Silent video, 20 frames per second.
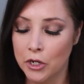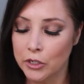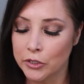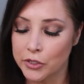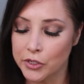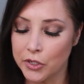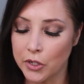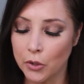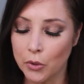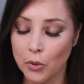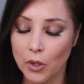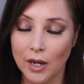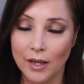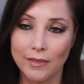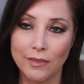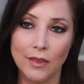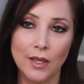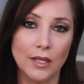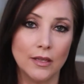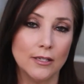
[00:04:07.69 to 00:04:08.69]
So
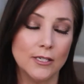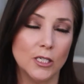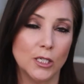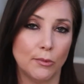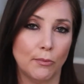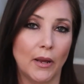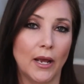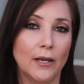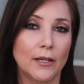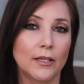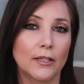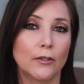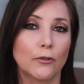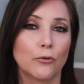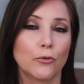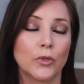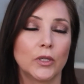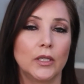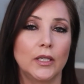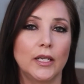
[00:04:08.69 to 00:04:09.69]
I think this palette
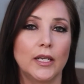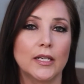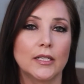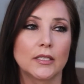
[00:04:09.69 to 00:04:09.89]
really